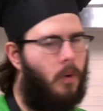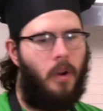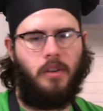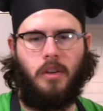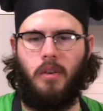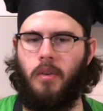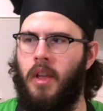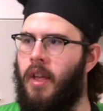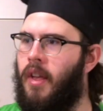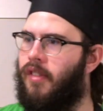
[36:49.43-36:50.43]
for it
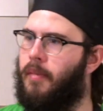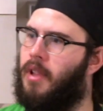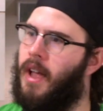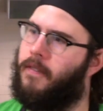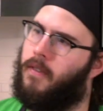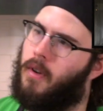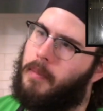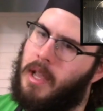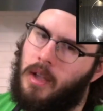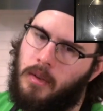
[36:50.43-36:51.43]
to supply for
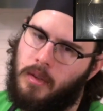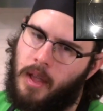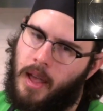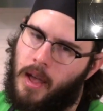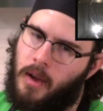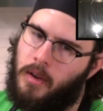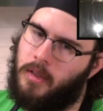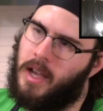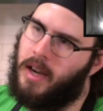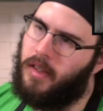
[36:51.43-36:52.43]
me.
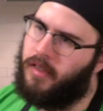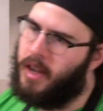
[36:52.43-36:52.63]
Hold on a